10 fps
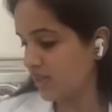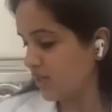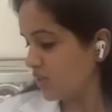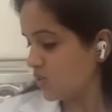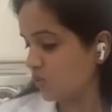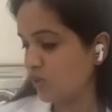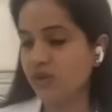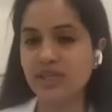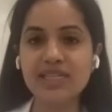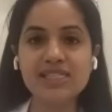So
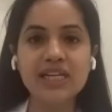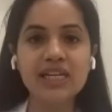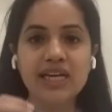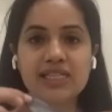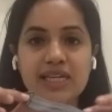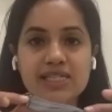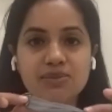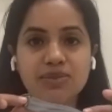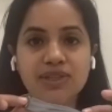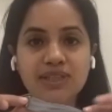easily
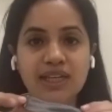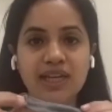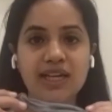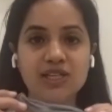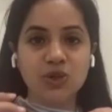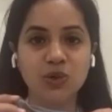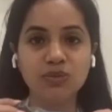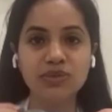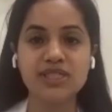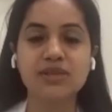accessible thing at home
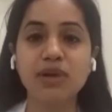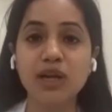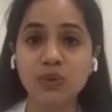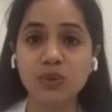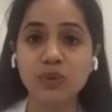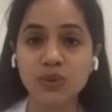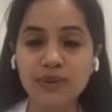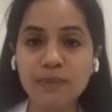is the balloon.